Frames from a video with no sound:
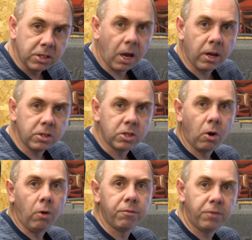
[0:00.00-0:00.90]
start and
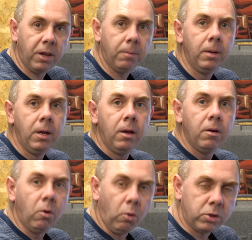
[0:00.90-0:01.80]
stop film,
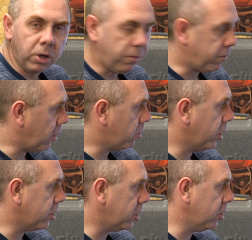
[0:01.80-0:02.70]

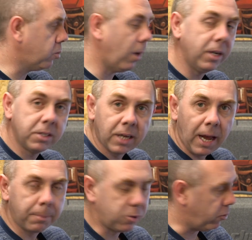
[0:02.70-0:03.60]
autofocus, as well as
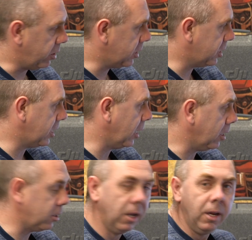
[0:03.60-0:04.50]
capturing
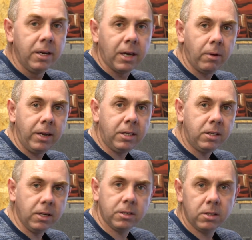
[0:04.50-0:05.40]
stills. Now, it
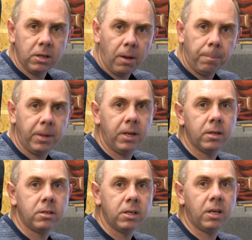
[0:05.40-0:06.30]
doesn't
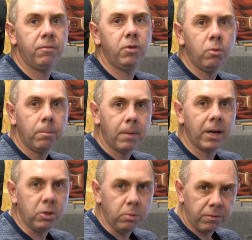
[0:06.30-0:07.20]
appear to give you
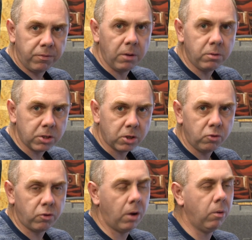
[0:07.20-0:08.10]
manual focus
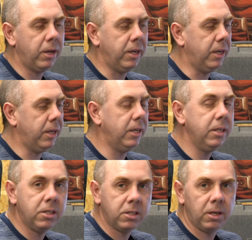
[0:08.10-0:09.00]
control. It
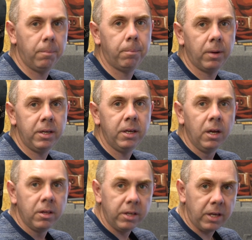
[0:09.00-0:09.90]
is simply
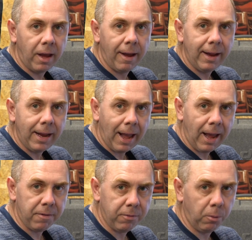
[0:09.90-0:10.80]
the
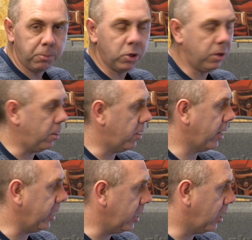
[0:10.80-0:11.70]
AF option
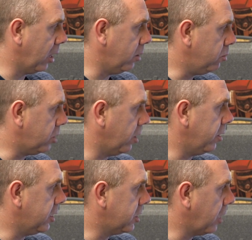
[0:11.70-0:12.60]
that it includes
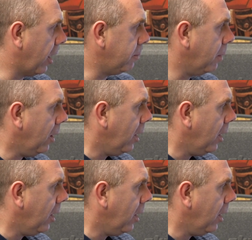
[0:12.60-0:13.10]
at this time.